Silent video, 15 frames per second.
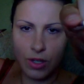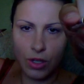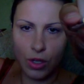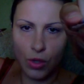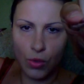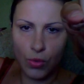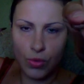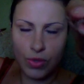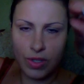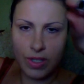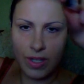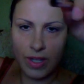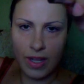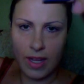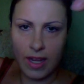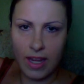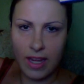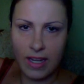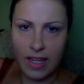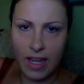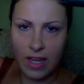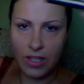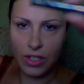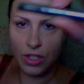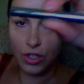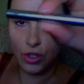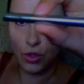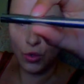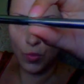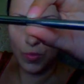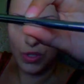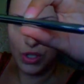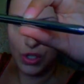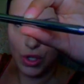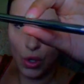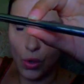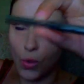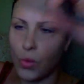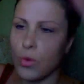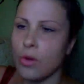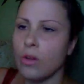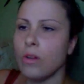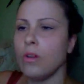closed encased tube. So